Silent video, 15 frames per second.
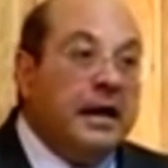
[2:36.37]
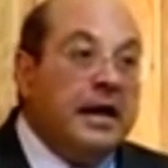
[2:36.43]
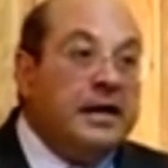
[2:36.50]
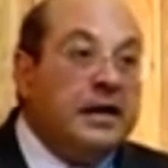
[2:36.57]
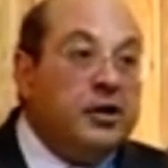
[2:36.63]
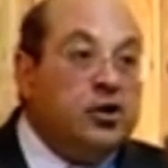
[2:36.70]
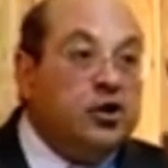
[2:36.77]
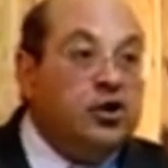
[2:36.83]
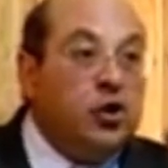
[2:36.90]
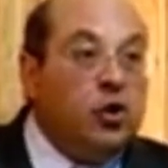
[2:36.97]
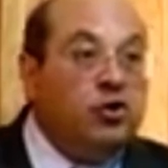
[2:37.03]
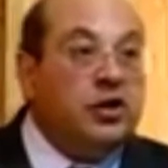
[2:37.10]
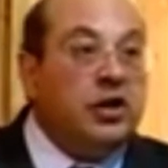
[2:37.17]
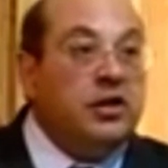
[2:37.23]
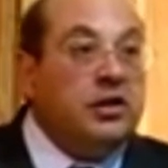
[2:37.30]
it has
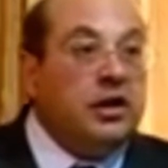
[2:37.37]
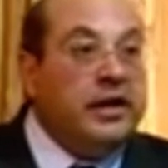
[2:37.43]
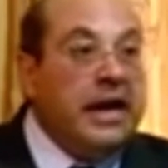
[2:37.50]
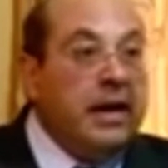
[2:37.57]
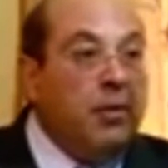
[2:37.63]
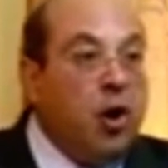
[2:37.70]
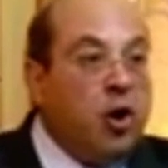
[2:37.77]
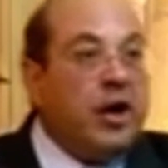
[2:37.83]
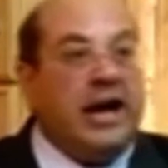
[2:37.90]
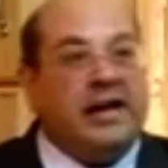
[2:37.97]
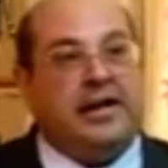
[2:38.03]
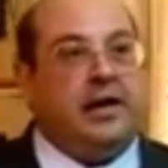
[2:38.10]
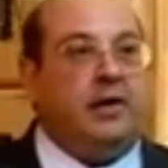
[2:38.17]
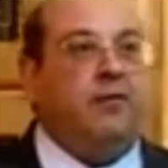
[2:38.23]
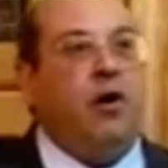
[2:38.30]
chosen the
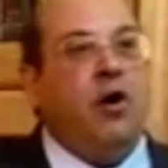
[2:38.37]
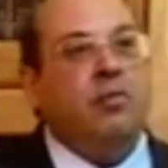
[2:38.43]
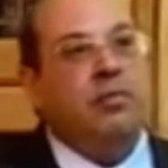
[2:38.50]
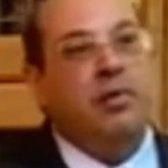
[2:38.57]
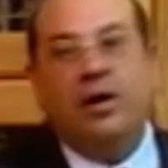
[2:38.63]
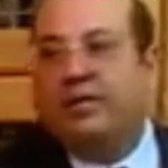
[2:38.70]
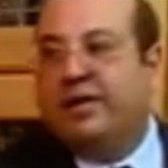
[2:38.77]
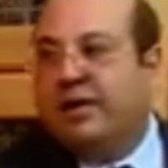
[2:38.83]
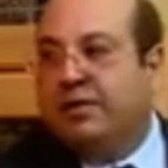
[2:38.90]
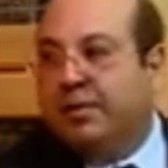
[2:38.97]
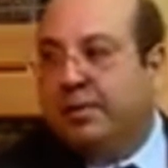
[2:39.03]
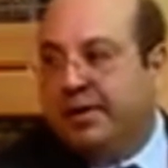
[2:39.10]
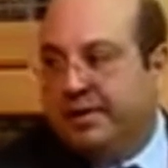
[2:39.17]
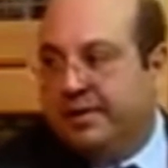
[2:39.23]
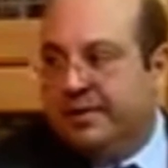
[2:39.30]
democratic form of
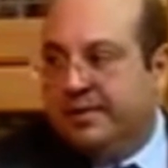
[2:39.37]
government.